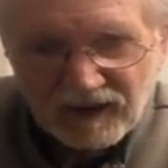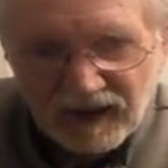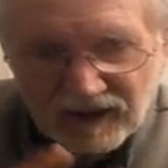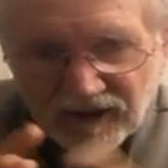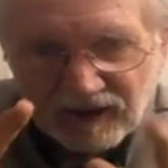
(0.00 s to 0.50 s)

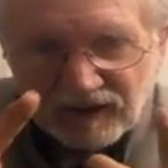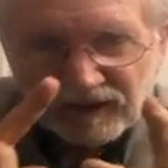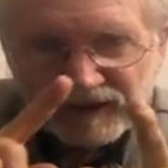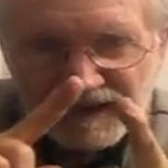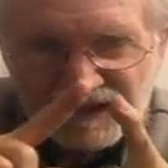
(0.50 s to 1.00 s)
And
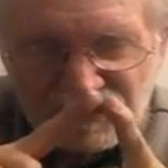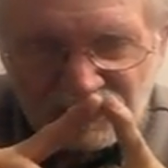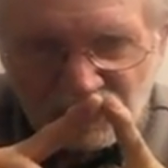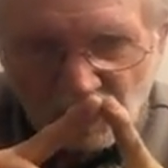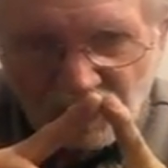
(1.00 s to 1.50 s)
listen
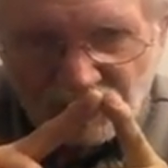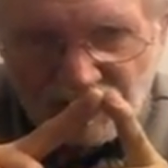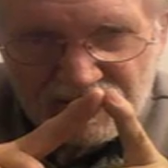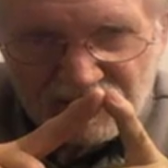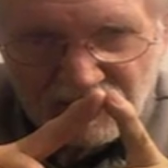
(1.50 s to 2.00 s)
to what
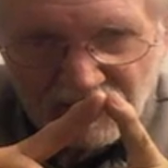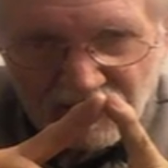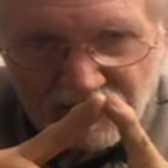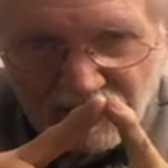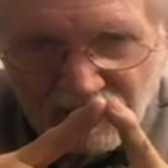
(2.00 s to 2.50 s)
they
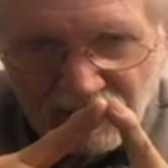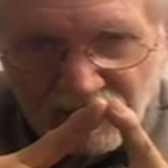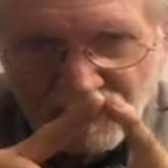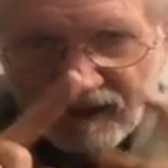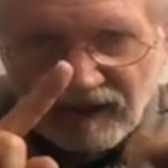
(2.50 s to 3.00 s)
say
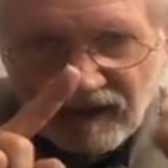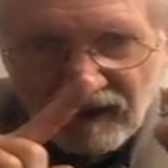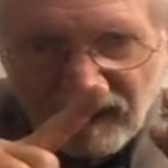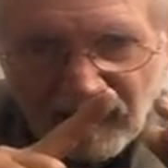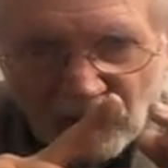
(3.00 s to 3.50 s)

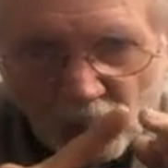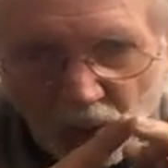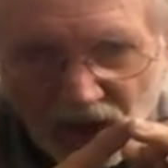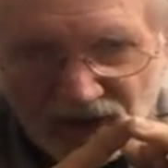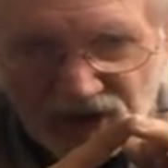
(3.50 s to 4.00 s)
and
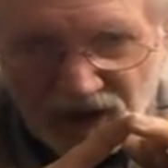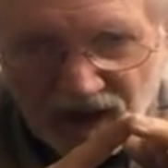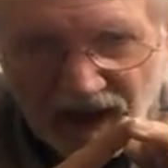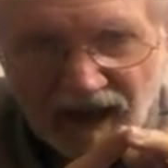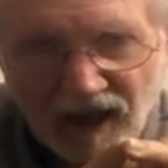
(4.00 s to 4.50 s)
watch
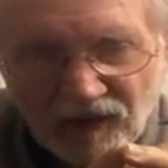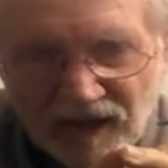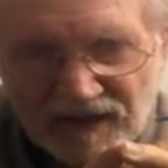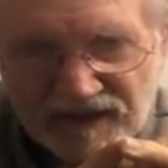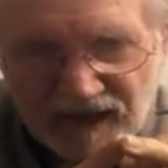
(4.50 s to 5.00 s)
how
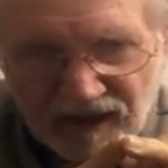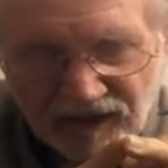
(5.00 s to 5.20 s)
they say